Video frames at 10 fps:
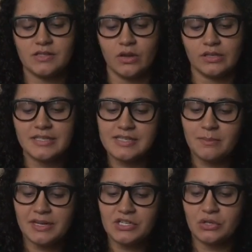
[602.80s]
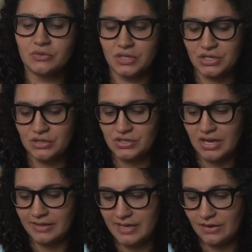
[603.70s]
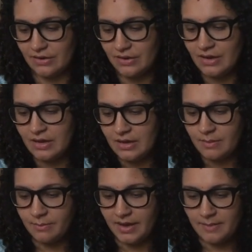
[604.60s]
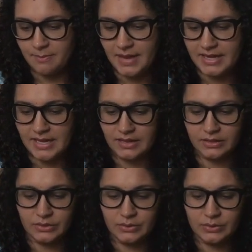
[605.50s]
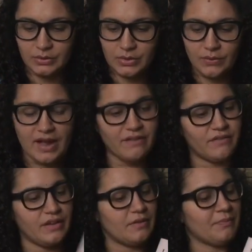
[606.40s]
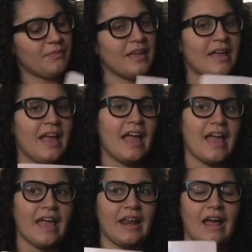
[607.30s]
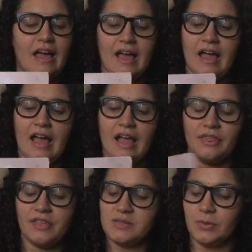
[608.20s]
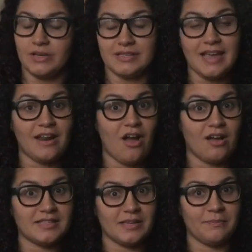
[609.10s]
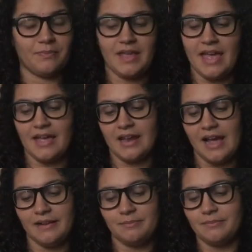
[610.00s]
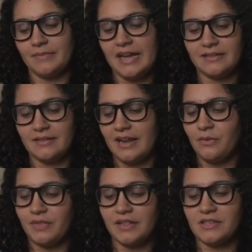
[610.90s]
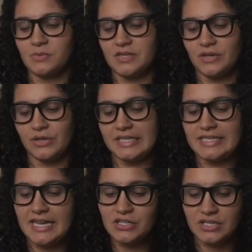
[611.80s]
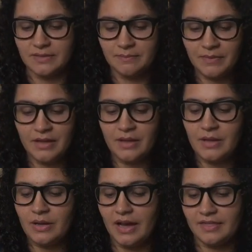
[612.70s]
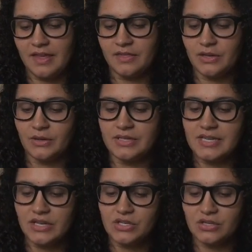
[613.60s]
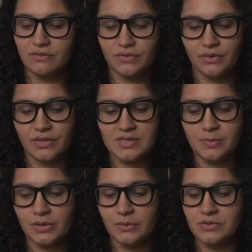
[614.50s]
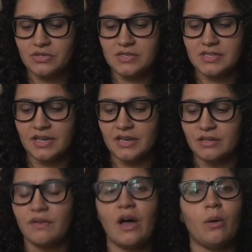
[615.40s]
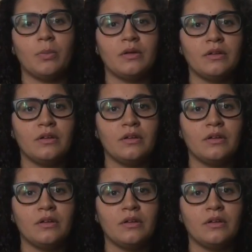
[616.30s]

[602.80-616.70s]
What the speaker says: It's called Listen My Children and You Shall Hear by Betty Lou Cradaville. And this book is kind of awesome. And I don't think this was her intention, I think that her intention for this book was just to kind of help